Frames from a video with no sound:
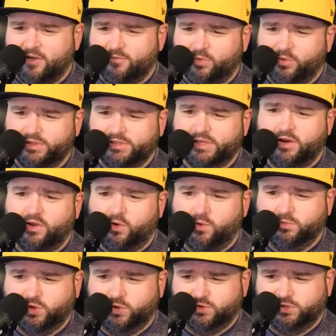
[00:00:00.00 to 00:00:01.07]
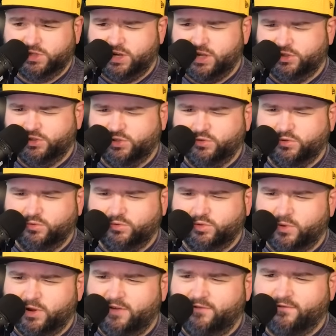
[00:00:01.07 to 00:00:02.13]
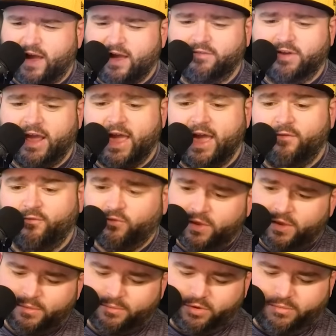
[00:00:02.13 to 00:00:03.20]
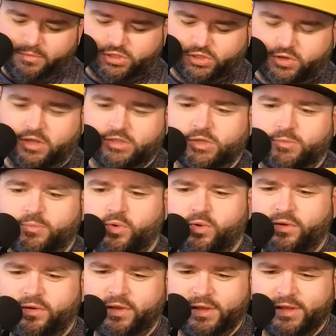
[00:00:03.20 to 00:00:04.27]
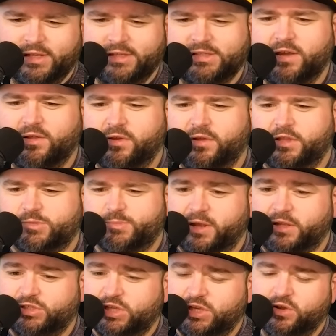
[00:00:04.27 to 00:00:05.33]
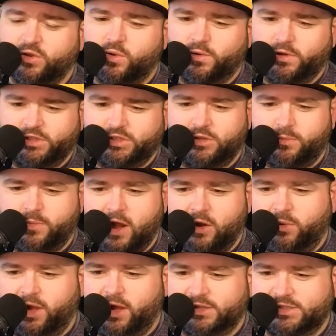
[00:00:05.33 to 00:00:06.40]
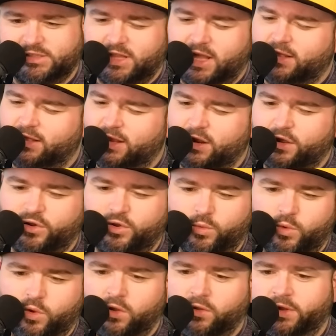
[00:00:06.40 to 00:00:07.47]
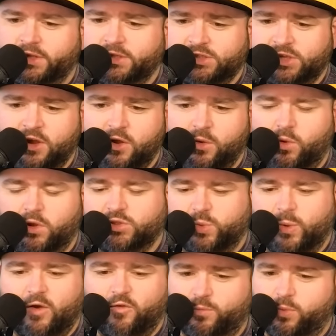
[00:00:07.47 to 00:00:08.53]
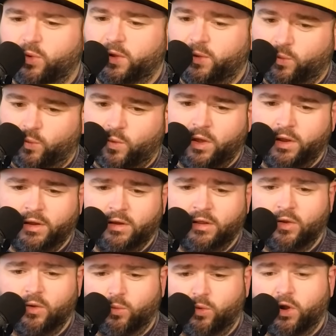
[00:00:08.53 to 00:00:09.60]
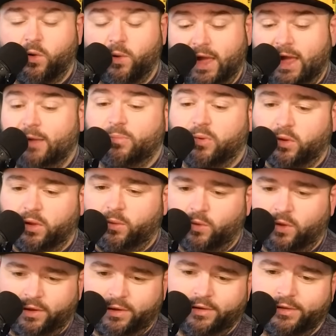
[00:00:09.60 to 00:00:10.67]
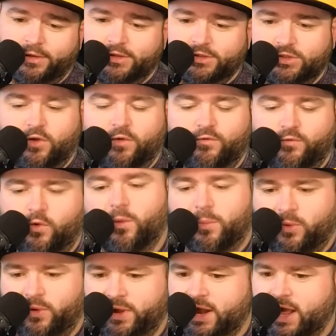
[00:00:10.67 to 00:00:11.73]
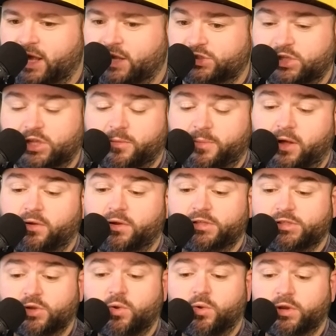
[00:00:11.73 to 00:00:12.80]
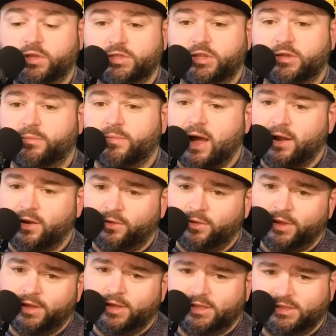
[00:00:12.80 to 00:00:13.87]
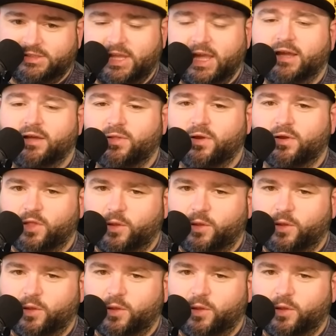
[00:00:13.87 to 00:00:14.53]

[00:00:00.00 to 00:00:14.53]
points at home. Total sitting at 225.5, pretty much across the board. Take a look at the spreadsheet, and according to the model, we got a slight lean on New Orleans, 112.1, 108.1. So 4-point edge to the Pelicans, according to the model. Let's take a look at the